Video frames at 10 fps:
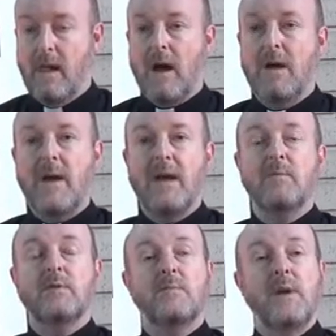I am able
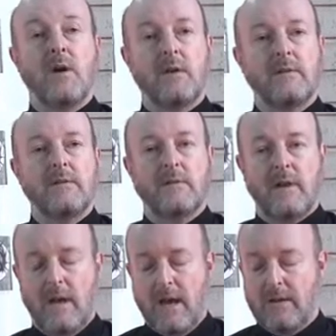to be honest
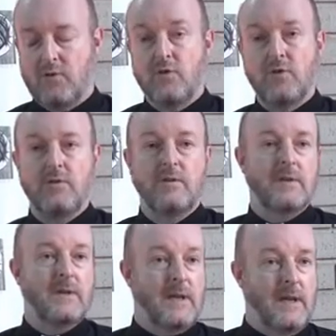and true.
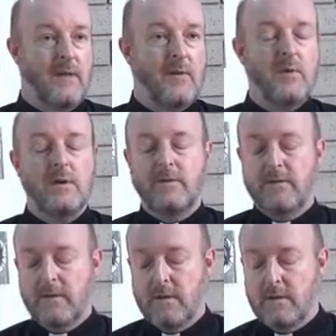In other
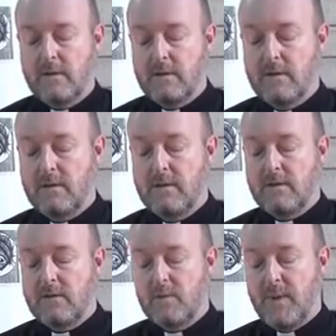words,
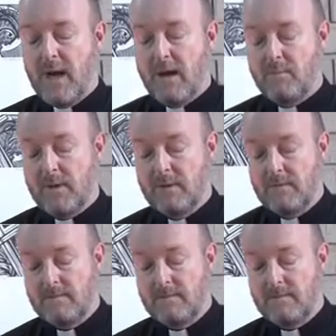to be humble.